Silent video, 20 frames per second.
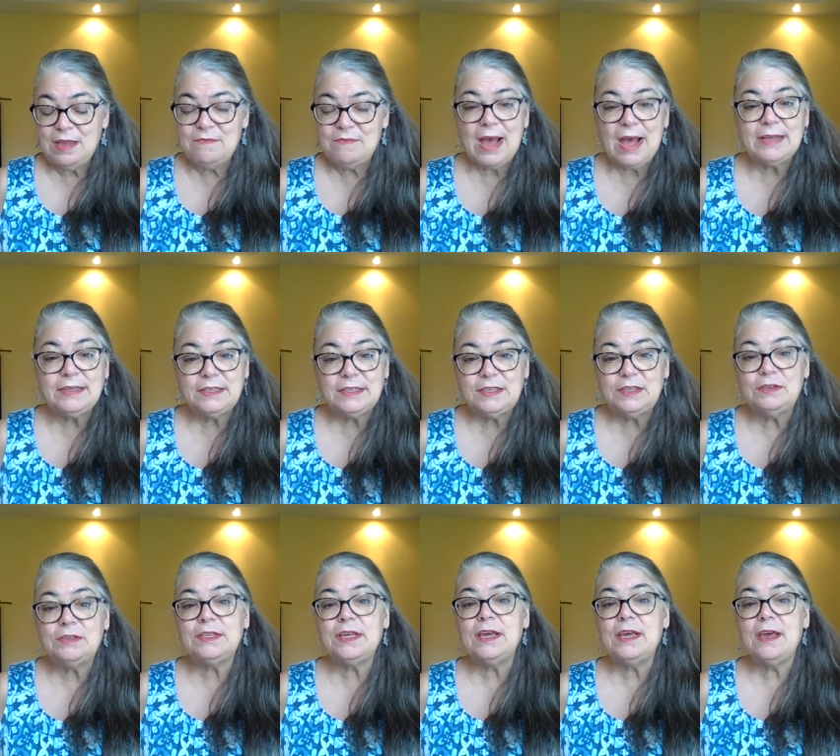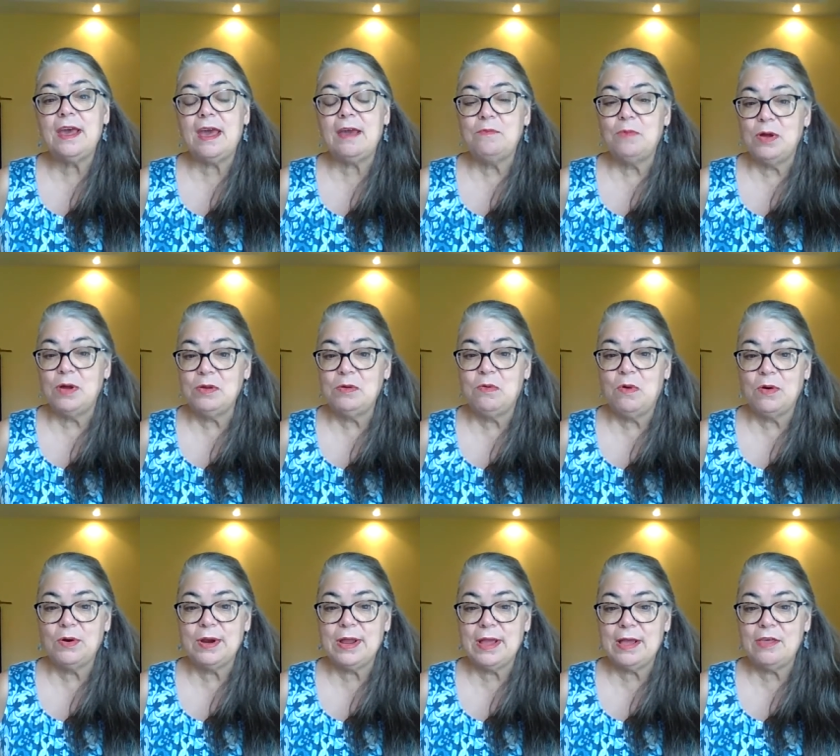It advises using one
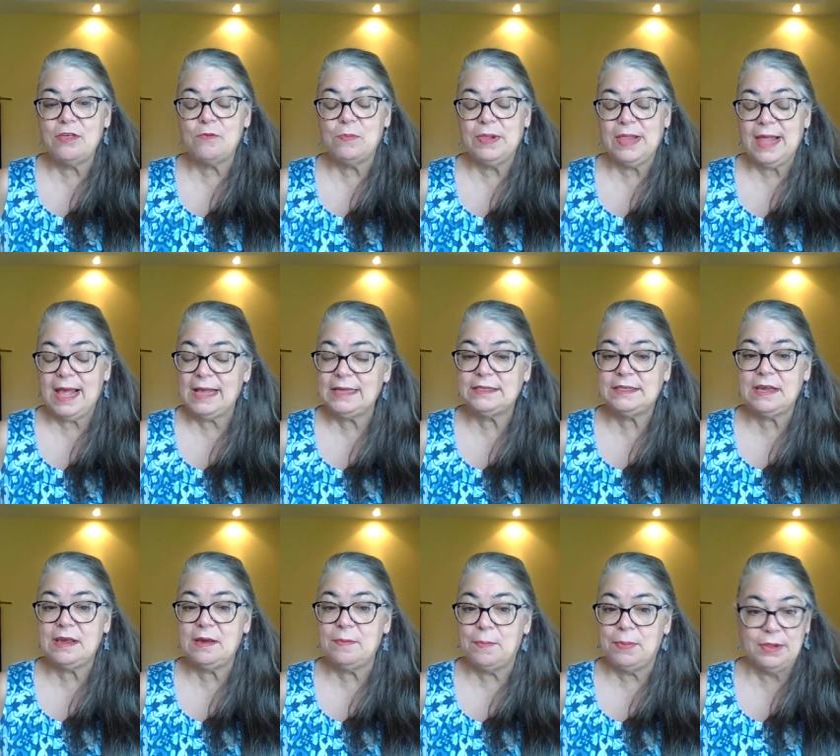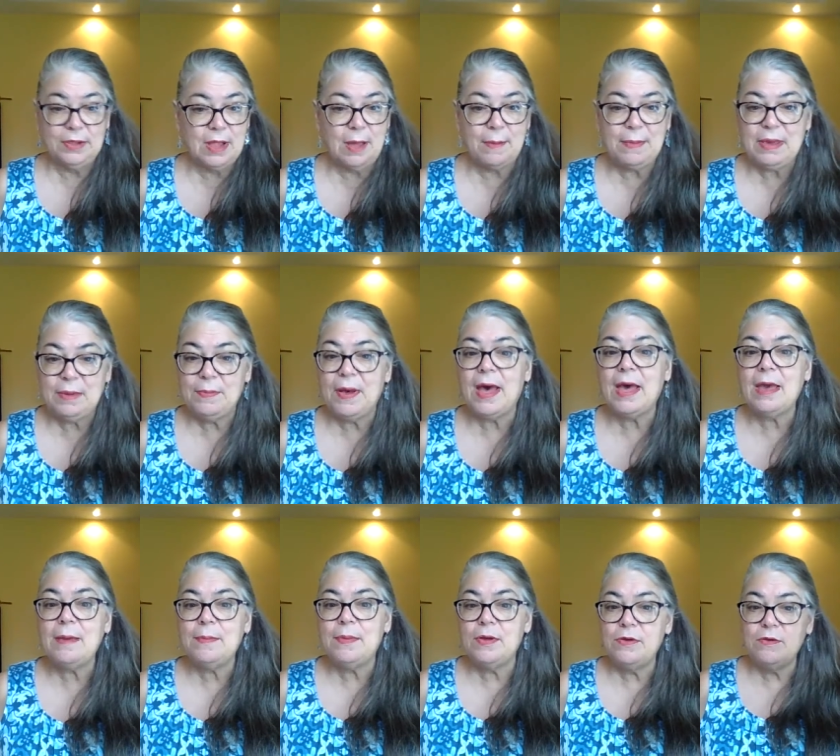quarter inch plastic plumbing
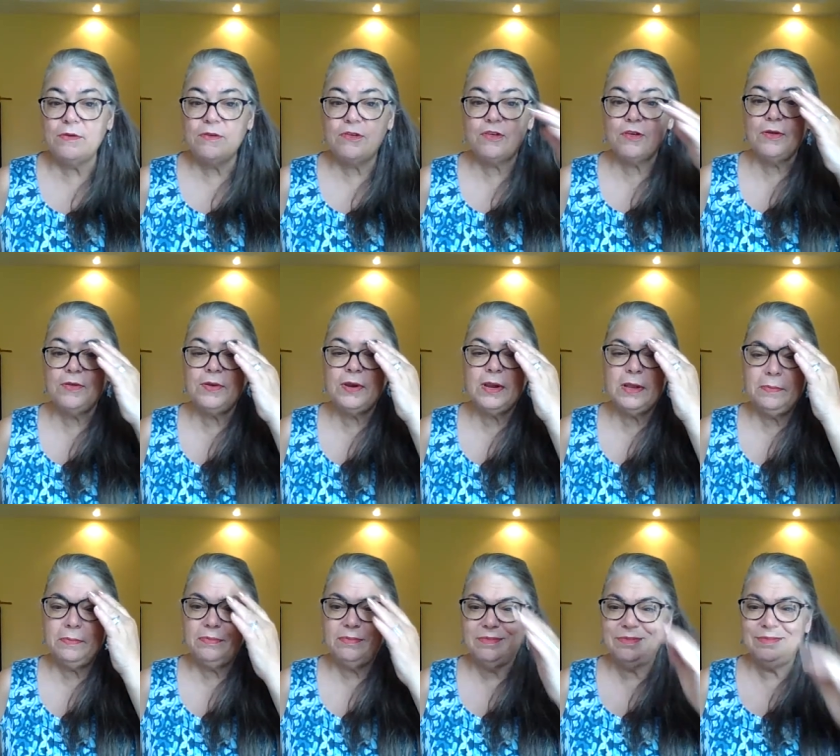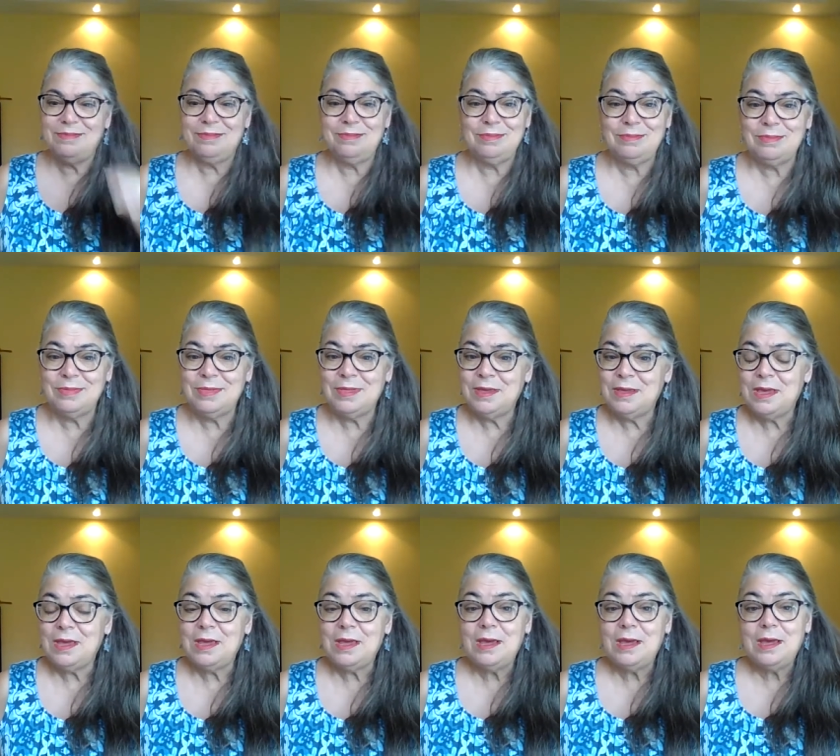pipe on your children.
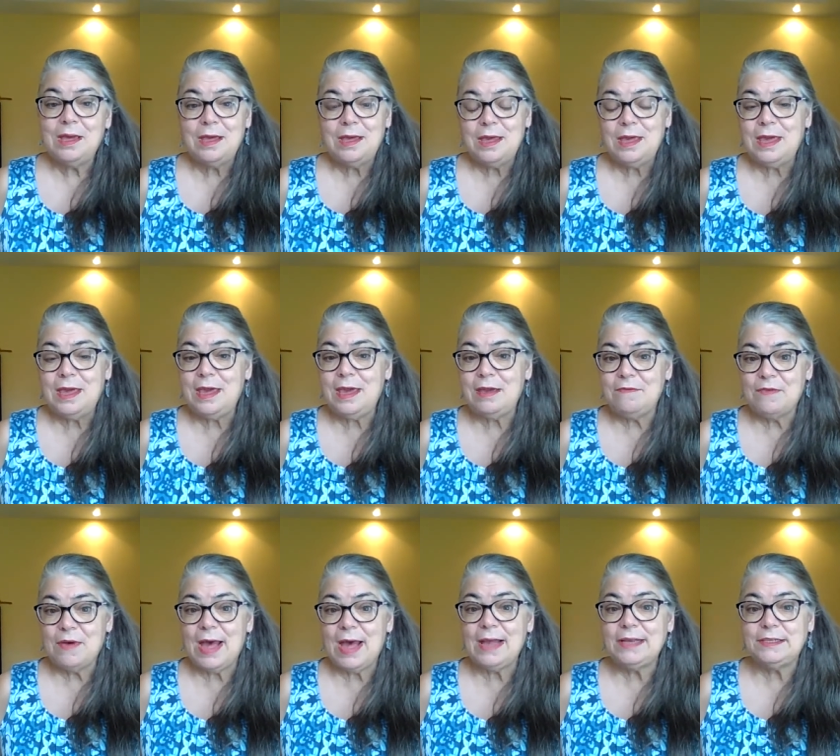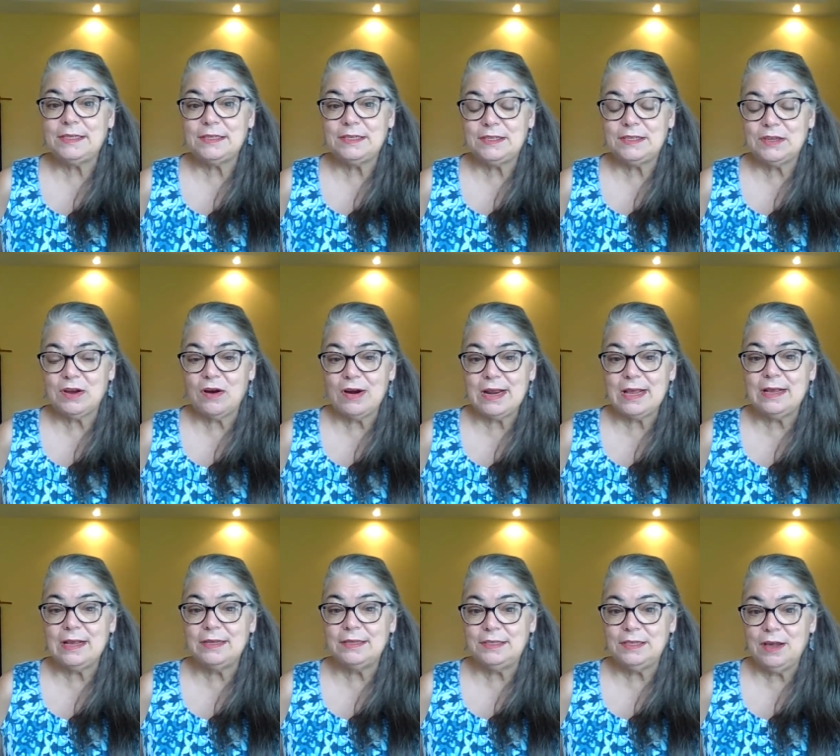He advises
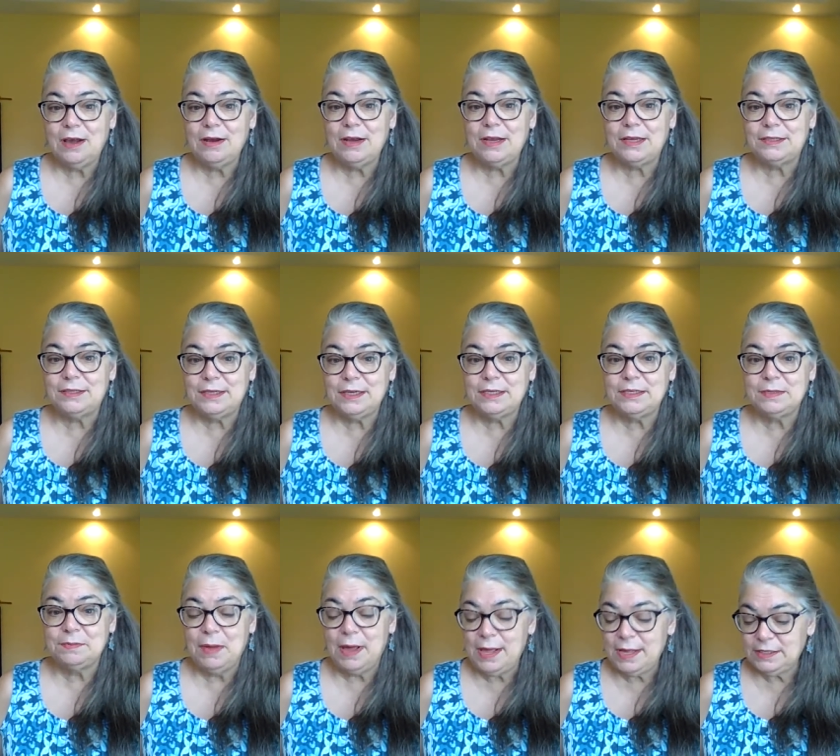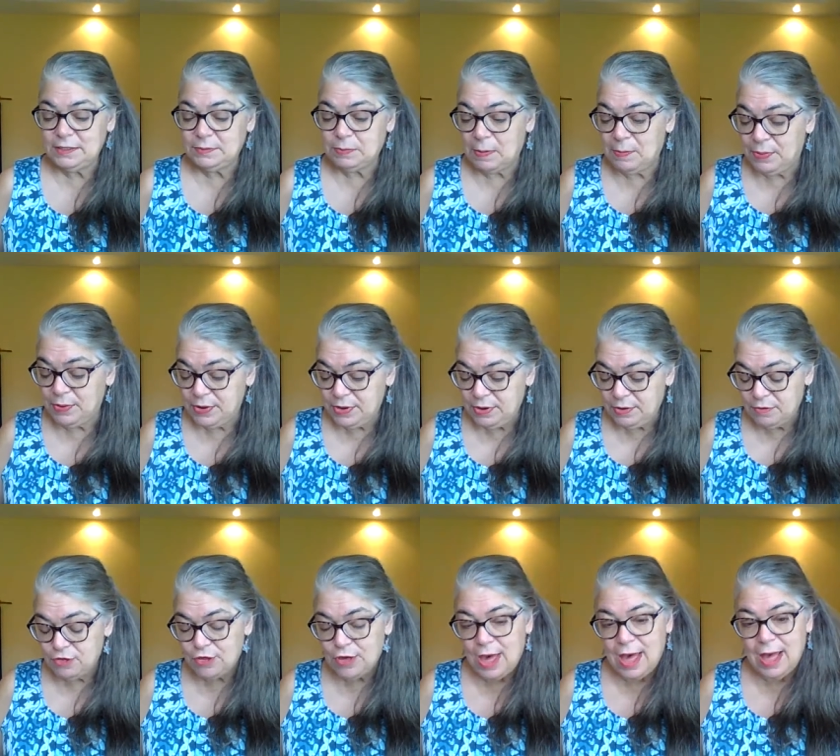starting as young as six months by putting
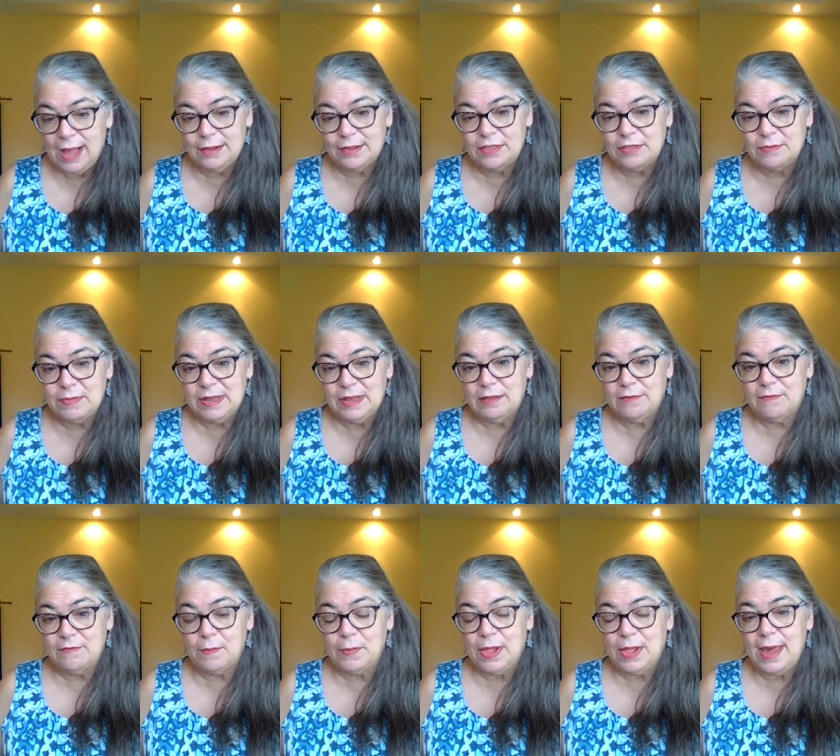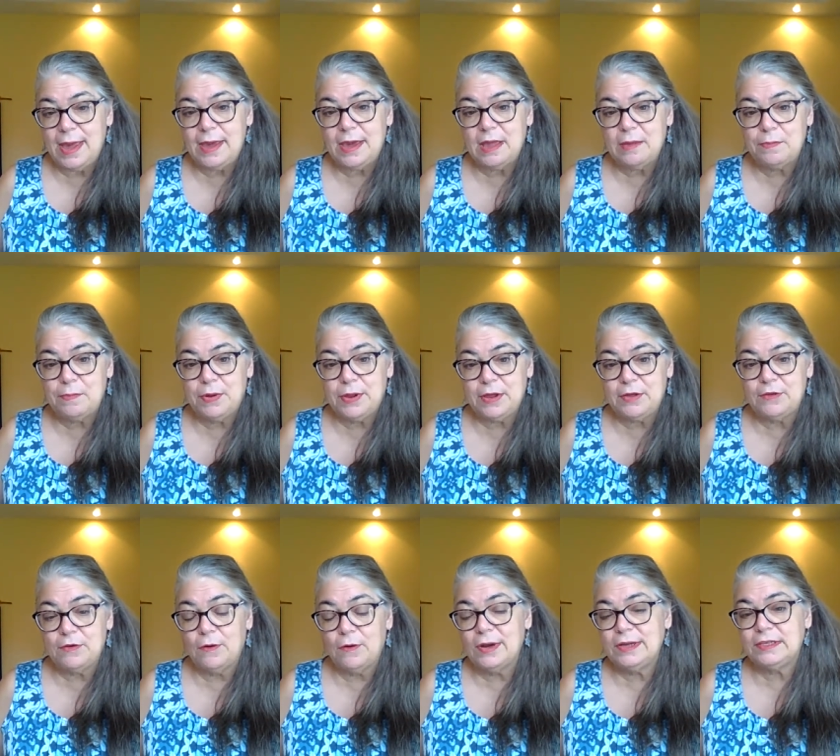your child in the middle of a blanket,
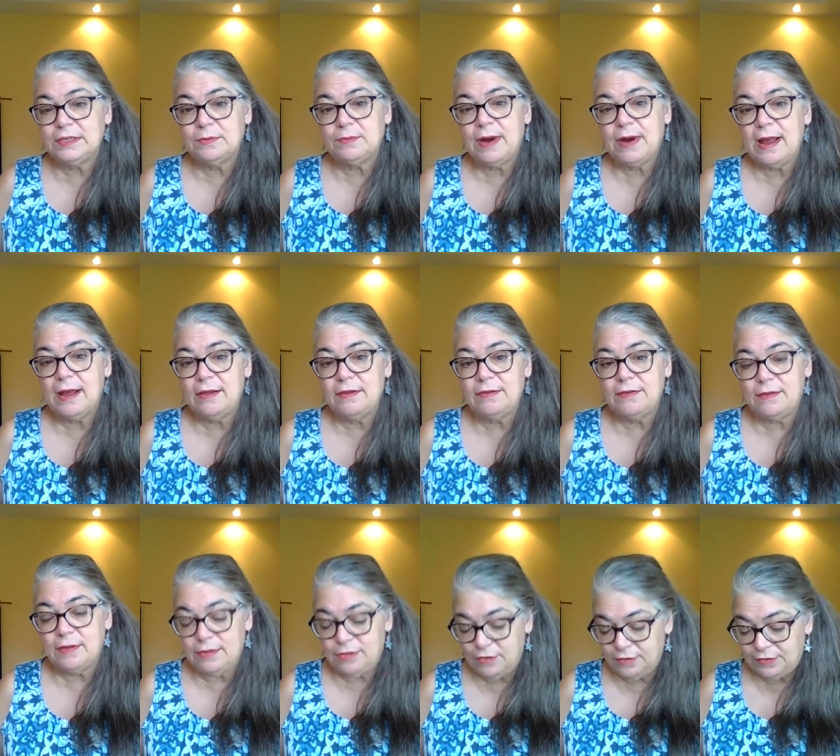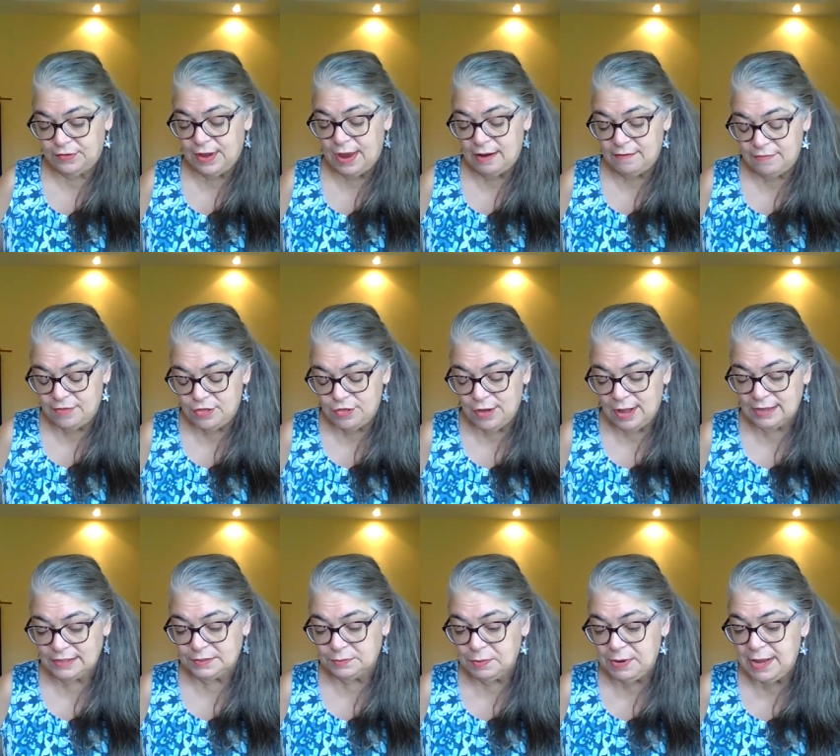putting toys around just out of the
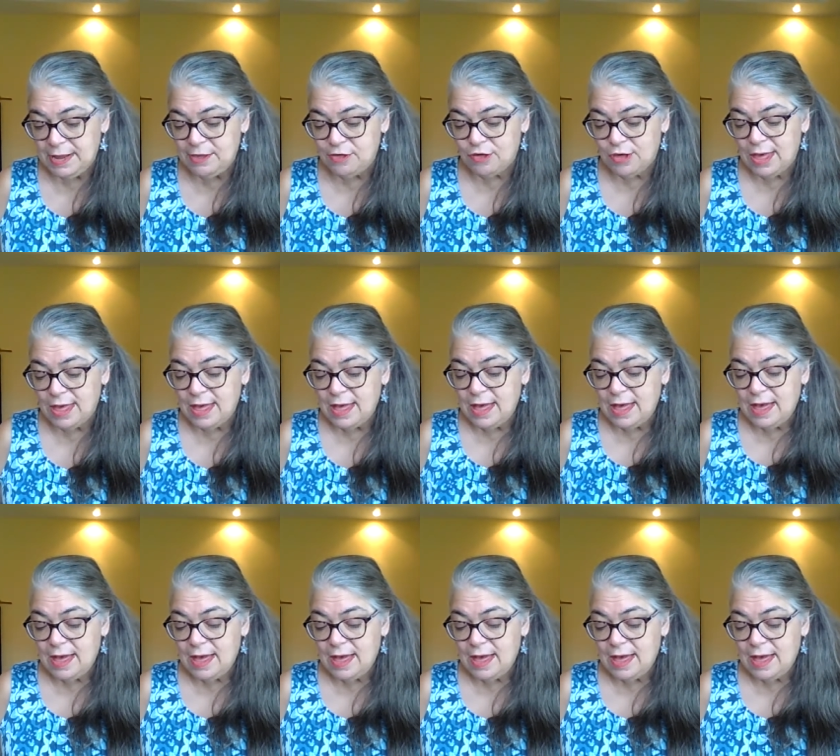child's reach.